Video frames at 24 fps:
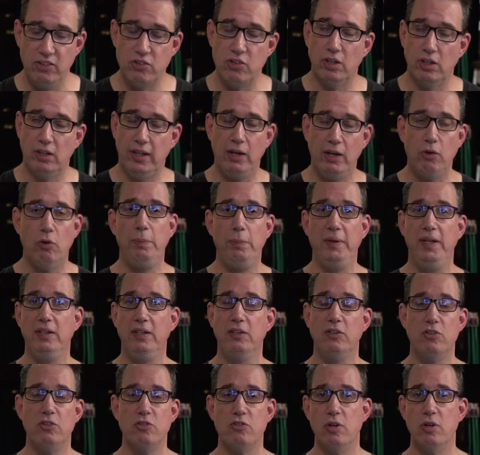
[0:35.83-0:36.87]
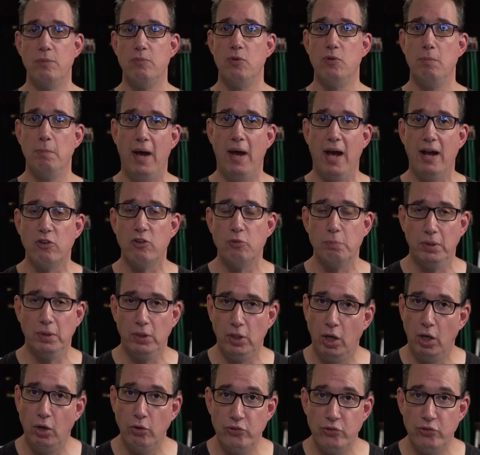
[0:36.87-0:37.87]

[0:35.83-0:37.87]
Their link will be in the description box below.